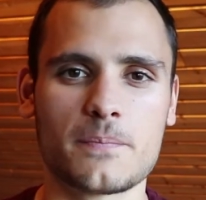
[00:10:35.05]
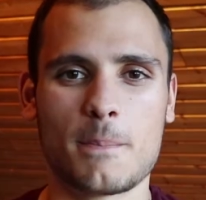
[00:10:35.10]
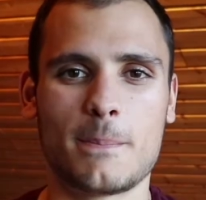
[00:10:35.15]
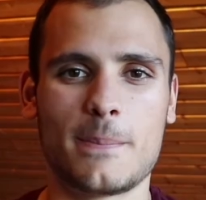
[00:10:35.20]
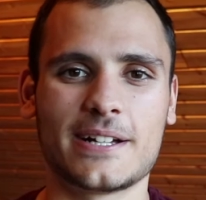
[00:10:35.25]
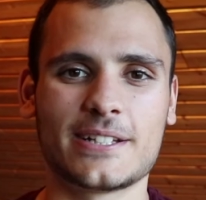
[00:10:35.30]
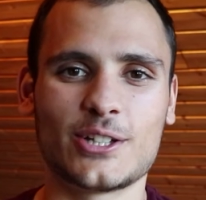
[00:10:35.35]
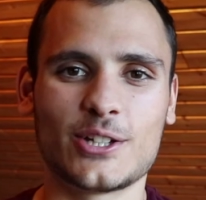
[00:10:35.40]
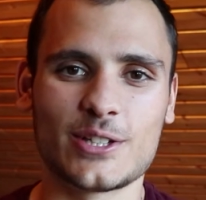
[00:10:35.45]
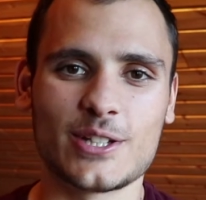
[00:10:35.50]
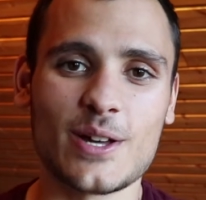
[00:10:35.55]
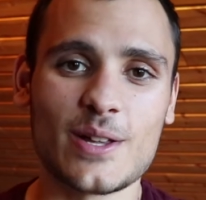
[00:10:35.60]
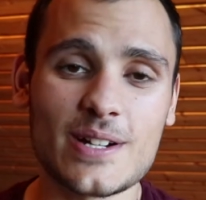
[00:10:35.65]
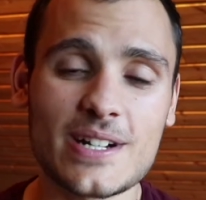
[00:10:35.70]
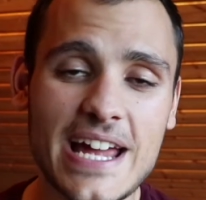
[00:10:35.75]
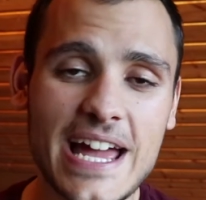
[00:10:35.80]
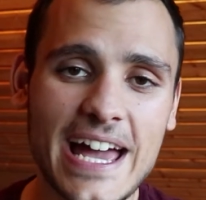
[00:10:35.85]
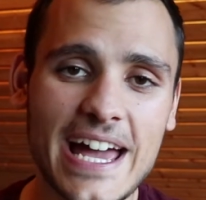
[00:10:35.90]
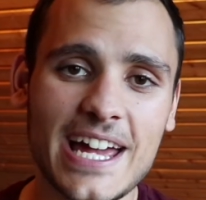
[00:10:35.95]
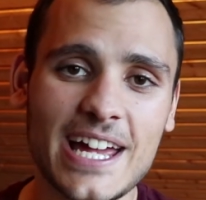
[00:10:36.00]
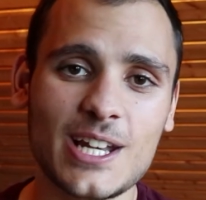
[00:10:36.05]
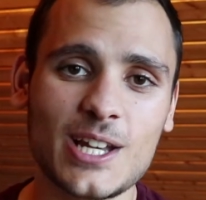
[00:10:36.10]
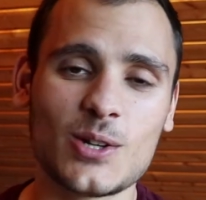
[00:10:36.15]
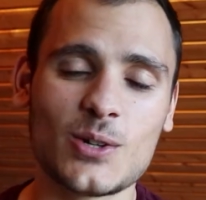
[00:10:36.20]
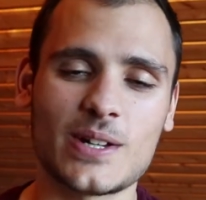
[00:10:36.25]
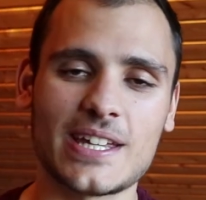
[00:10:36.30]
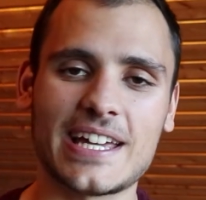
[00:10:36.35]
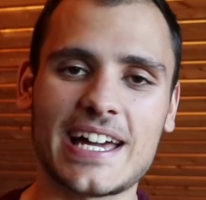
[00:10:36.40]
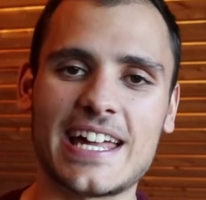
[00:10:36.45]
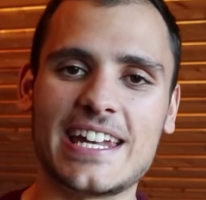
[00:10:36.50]
But on the other hand,
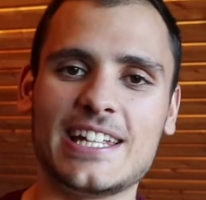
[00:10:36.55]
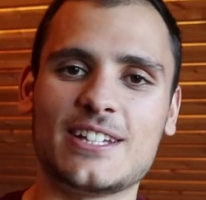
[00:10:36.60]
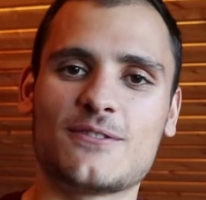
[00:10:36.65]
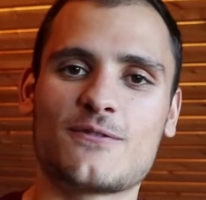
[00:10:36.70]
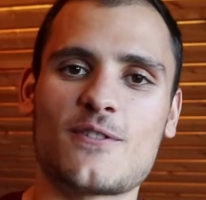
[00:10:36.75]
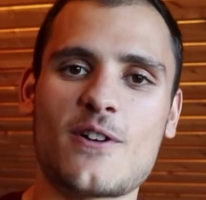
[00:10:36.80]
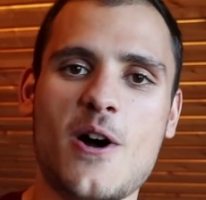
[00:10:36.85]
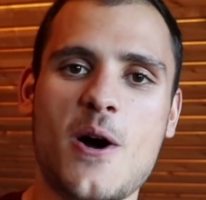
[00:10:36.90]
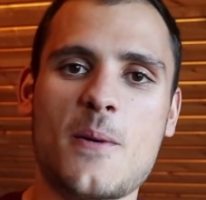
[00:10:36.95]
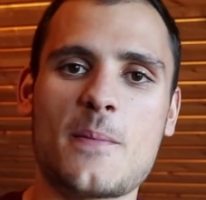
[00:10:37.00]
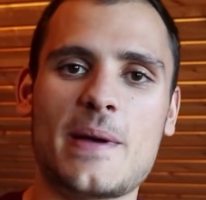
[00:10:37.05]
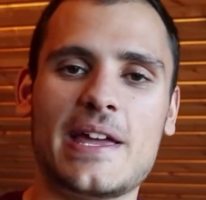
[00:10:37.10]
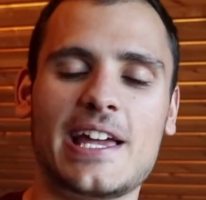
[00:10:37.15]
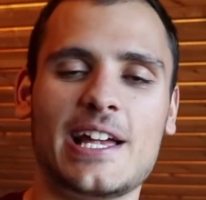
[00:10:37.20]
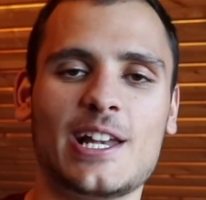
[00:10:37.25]
looking at it from